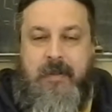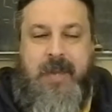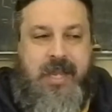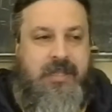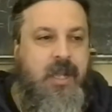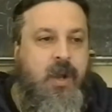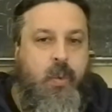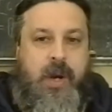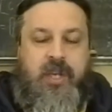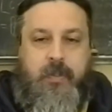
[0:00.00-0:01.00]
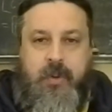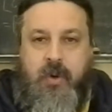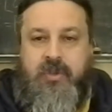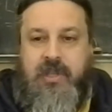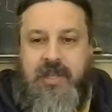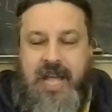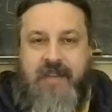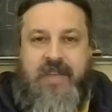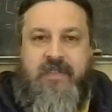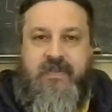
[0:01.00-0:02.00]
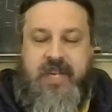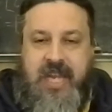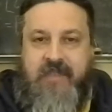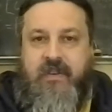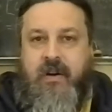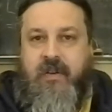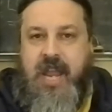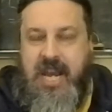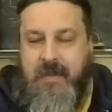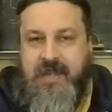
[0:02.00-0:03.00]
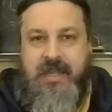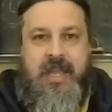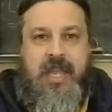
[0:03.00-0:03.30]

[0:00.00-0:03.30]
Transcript: means we are supposed to love and forgive our enemies